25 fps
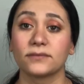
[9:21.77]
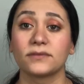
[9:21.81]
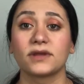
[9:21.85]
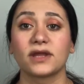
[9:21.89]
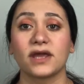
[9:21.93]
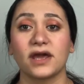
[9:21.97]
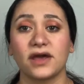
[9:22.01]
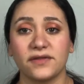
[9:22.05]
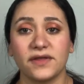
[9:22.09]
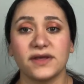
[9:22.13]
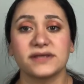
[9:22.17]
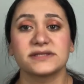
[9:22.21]

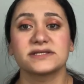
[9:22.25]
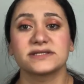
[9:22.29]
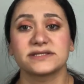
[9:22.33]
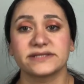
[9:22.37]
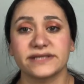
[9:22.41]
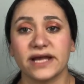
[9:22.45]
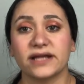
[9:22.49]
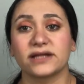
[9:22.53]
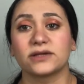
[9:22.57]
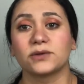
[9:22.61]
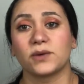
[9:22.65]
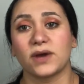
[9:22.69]
And that's
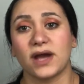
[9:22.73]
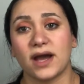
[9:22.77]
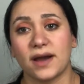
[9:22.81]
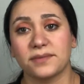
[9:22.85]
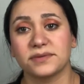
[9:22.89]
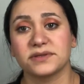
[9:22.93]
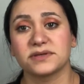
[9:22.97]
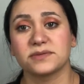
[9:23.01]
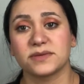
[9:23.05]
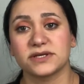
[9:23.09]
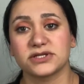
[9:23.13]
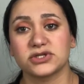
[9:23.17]
exactly what happened
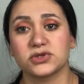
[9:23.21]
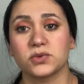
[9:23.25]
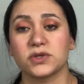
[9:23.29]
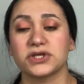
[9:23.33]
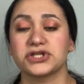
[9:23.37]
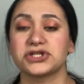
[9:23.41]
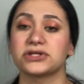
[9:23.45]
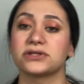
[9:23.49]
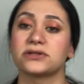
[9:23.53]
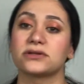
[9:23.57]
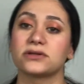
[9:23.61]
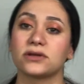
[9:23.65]
in my
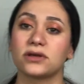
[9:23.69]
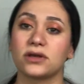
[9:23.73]
situation.